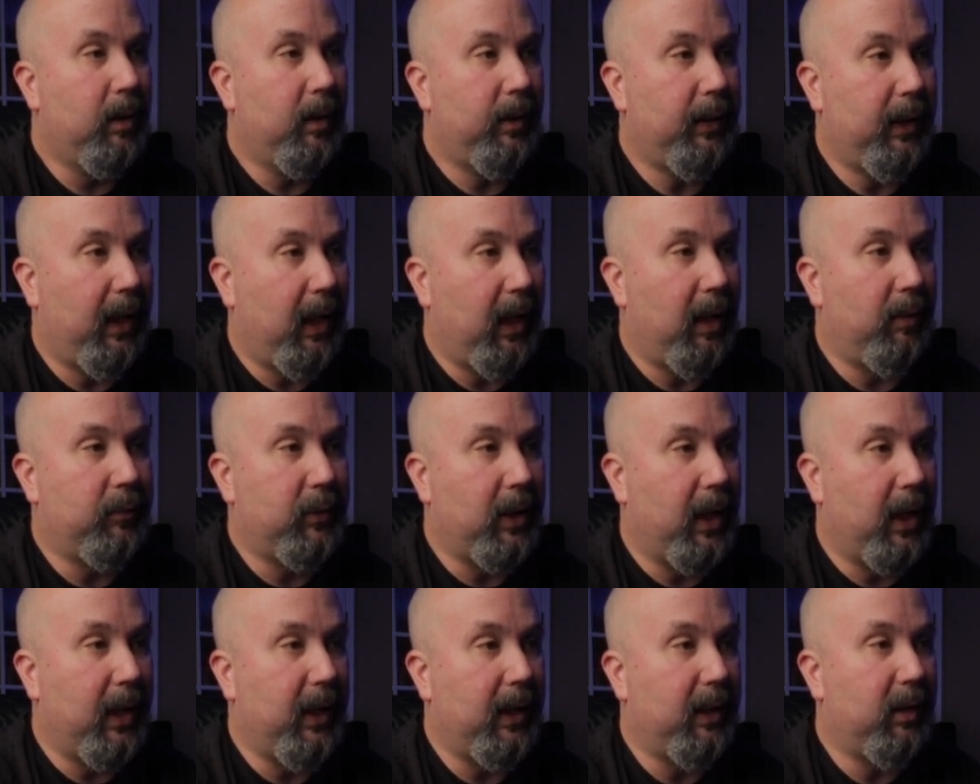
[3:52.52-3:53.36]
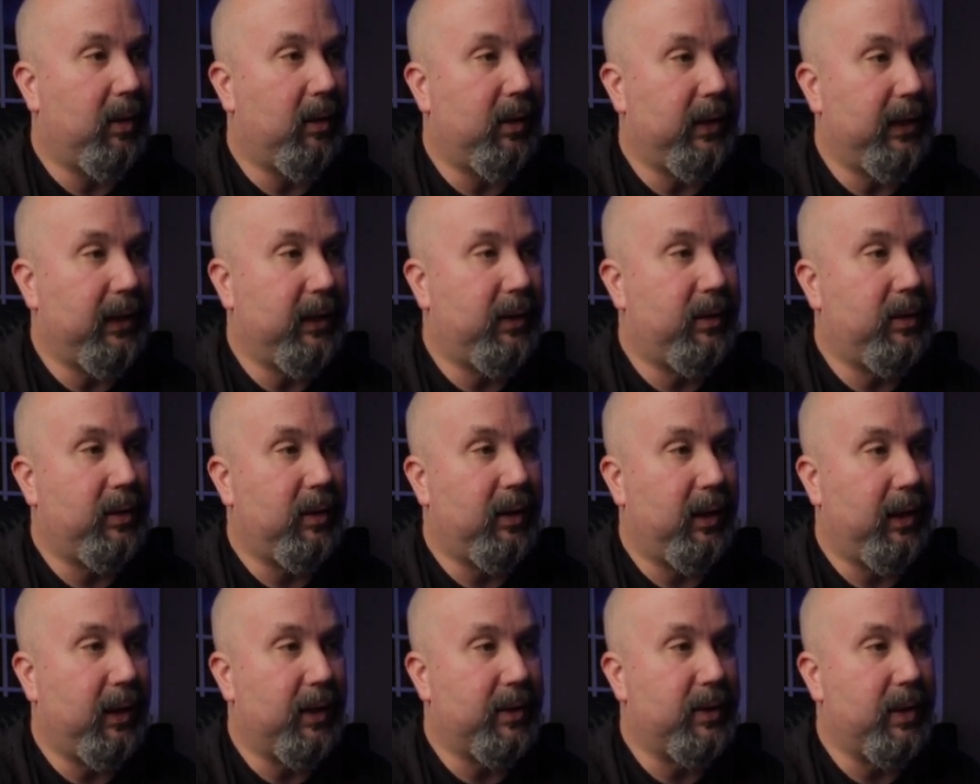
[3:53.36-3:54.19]
Now I've got it linked
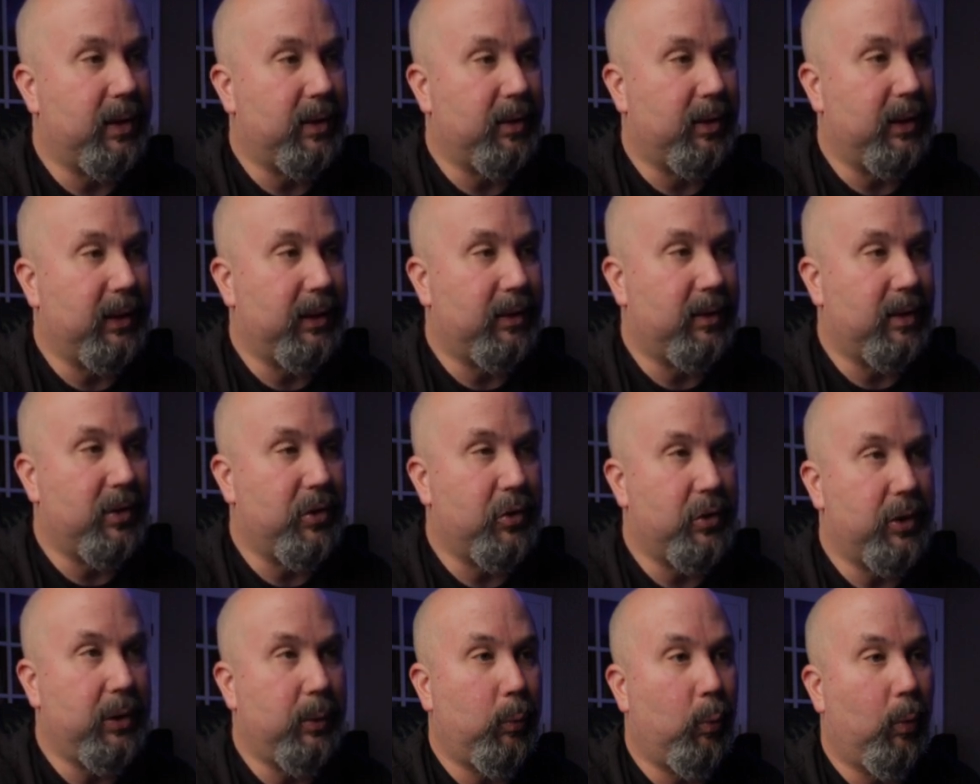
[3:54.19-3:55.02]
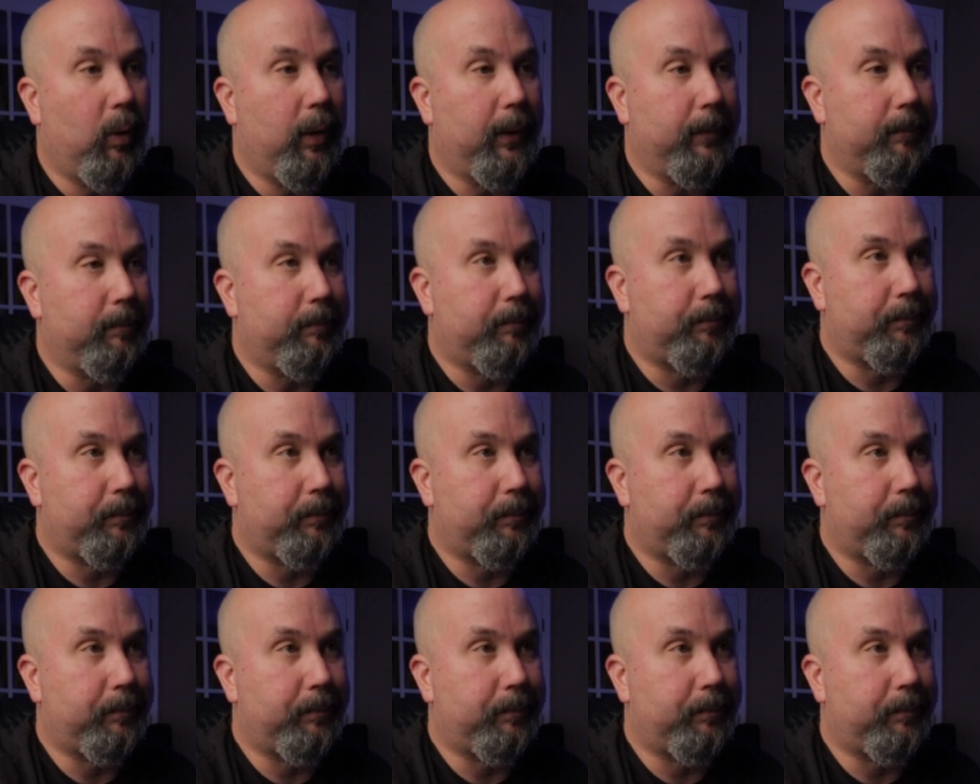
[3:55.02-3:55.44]
and it says link to G1.